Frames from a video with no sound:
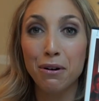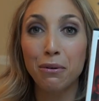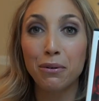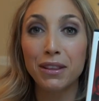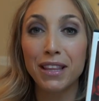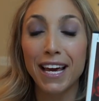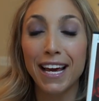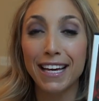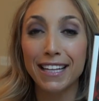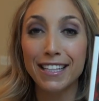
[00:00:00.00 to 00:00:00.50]
but
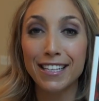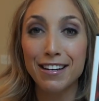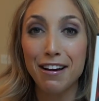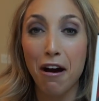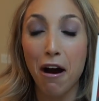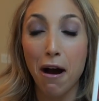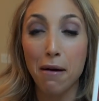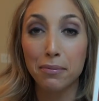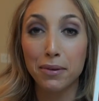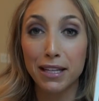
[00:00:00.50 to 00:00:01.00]
with Anthony
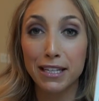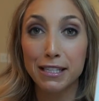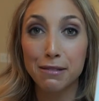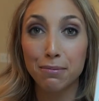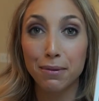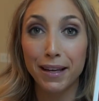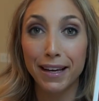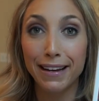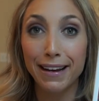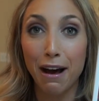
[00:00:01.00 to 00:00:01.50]
Hopkins
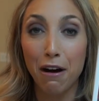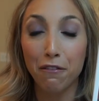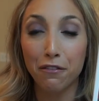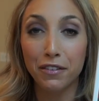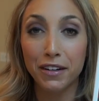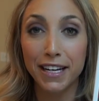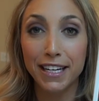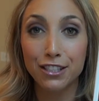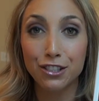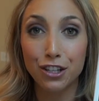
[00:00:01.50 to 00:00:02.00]
playing
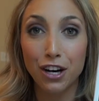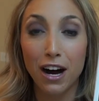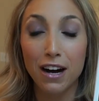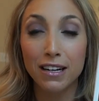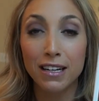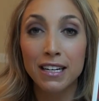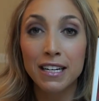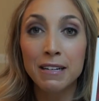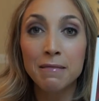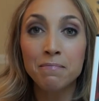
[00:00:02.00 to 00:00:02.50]
Alfred
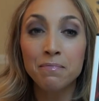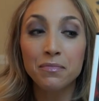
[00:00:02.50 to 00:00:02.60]
Hitchcock.